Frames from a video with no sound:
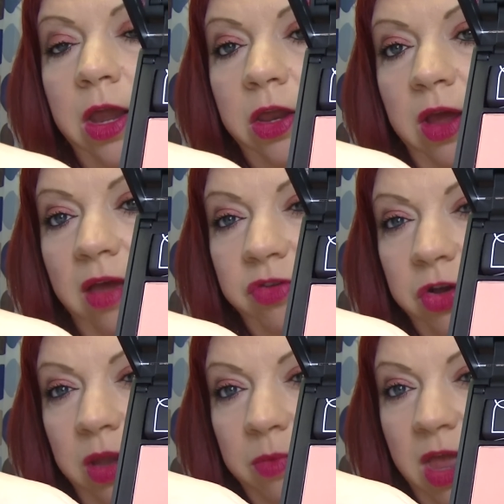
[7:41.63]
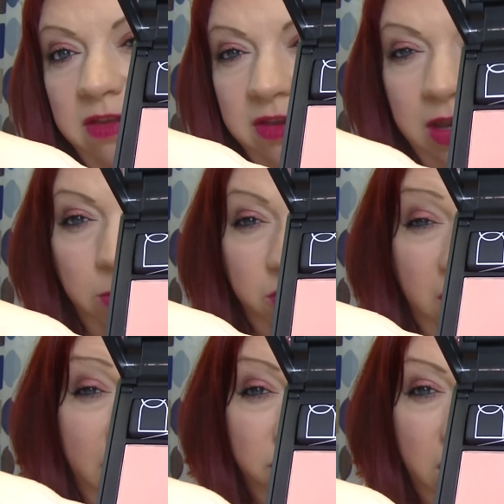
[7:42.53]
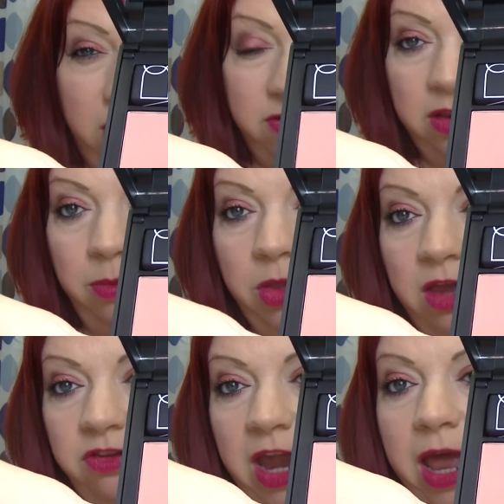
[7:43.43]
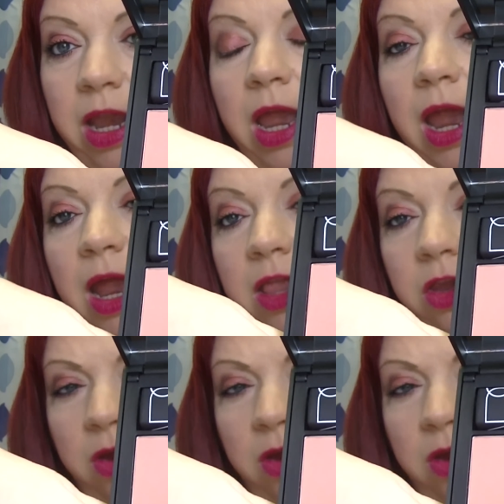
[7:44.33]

You have your lip gloss in there, which I have not used the lip gloss yet. And then you